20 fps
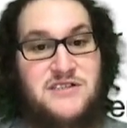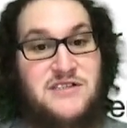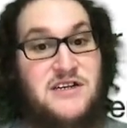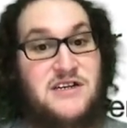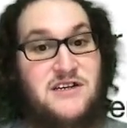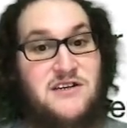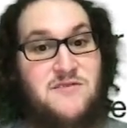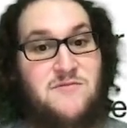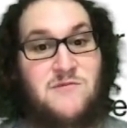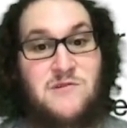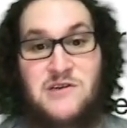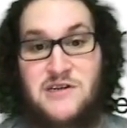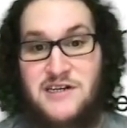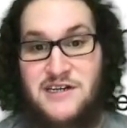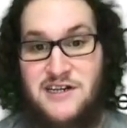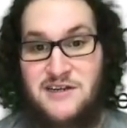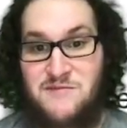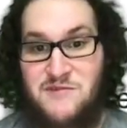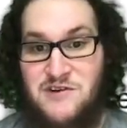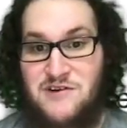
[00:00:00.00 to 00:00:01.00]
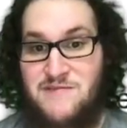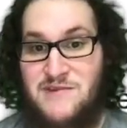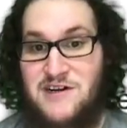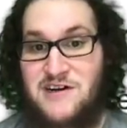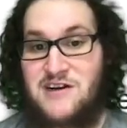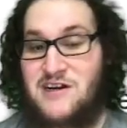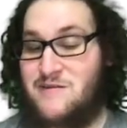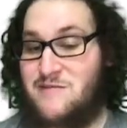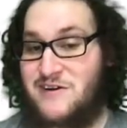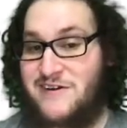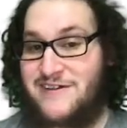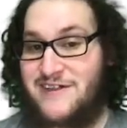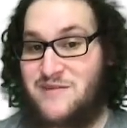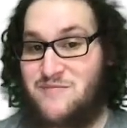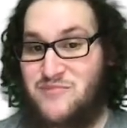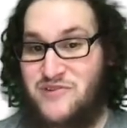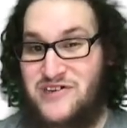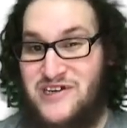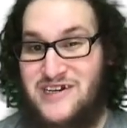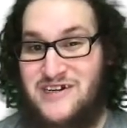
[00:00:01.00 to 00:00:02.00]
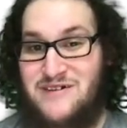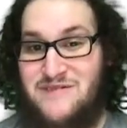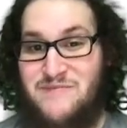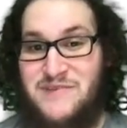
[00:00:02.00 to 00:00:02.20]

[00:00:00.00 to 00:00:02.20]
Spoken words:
not going to work anymore no matter how much they print.